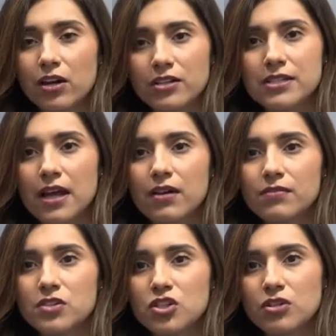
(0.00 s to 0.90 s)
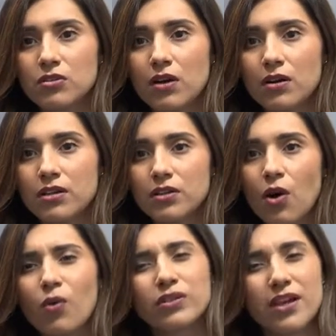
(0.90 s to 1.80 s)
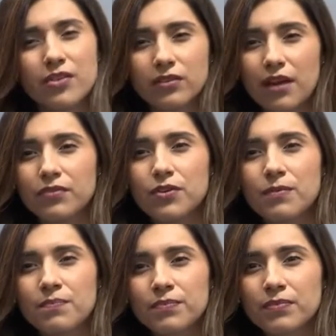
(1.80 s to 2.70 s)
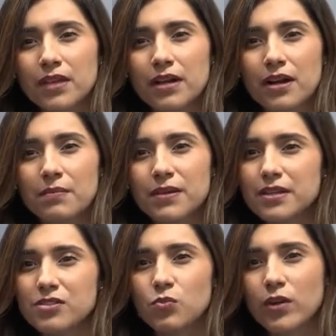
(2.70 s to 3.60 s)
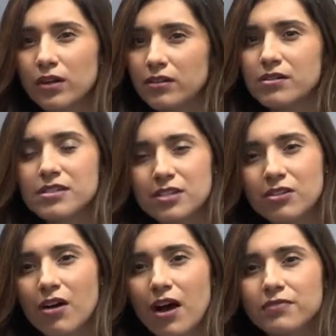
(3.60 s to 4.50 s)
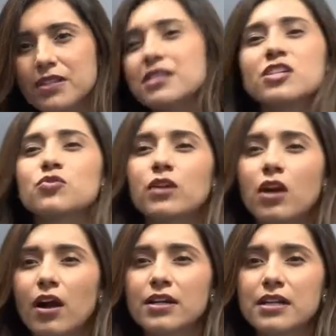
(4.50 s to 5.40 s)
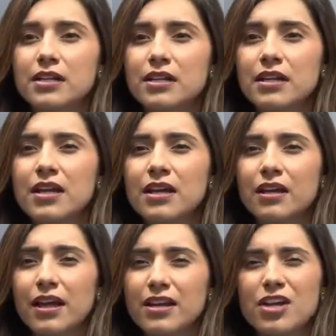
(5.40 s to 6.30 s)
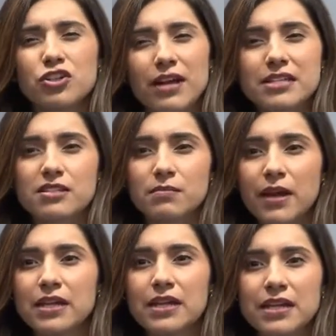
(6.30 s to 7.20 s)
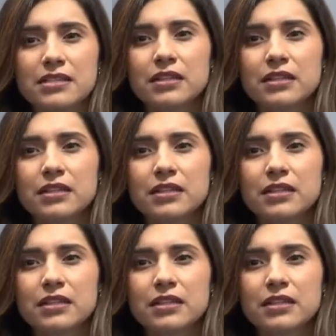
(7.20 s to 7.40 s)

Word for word: ourselves to a whole nother level uh, because we're still often disregarded and, and underestimated as